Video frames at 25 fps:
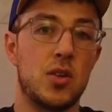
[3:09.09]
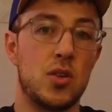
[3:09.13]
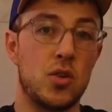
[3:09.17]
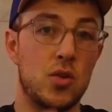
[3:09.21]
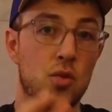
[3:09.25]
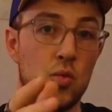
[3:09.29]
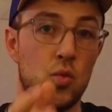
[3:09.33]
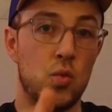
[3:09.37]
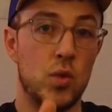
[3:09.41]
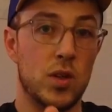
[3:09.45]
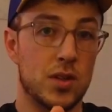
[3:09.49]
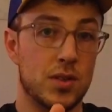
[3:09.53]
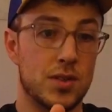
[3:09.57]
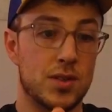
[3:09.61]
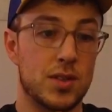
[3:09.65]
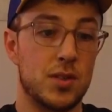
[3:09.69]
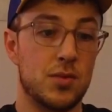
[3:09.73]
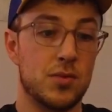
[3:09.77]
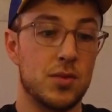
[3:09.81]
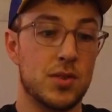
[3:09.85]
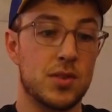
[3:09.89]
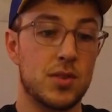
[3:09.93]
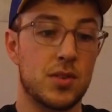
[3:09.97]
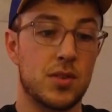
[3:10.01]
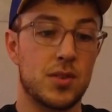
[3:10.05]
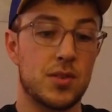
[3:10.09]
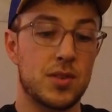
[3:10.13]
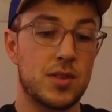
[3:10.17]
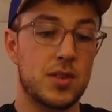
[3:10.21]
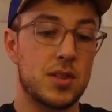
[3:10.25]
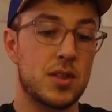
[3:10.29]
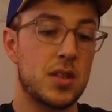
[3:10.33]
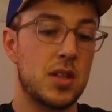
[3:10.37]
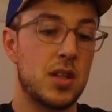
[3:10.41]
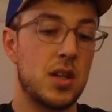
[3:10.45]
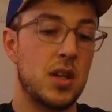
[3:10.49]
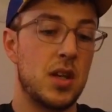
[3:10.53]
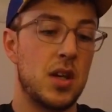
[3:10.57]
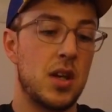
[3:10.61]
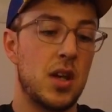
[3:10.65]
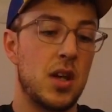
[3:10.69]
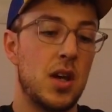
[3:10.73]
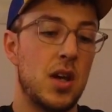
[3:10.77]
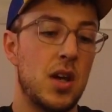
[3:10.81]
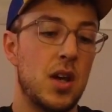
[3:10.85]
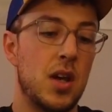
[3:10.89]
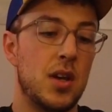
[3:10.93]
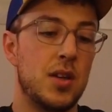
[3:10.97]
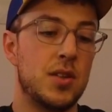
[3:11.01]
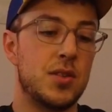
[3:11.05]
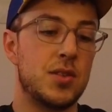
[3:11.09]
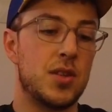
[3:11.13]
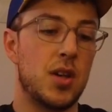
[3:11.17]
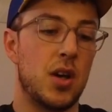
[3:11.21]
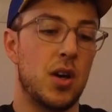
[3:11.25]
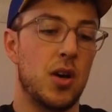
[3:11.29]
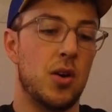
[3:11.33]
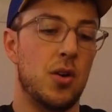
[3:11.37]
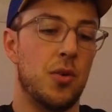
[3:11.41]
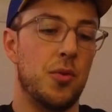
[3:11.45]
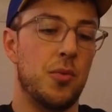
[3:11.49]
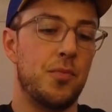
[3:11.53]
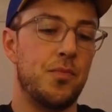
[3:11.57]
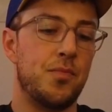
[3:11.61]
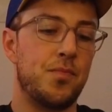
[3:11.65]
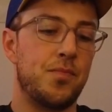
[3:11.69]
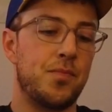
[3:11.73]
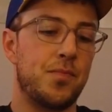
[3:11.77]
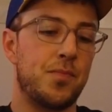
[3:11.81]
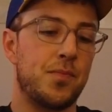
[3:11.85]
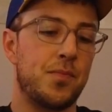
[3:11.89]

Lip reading: you will see results. So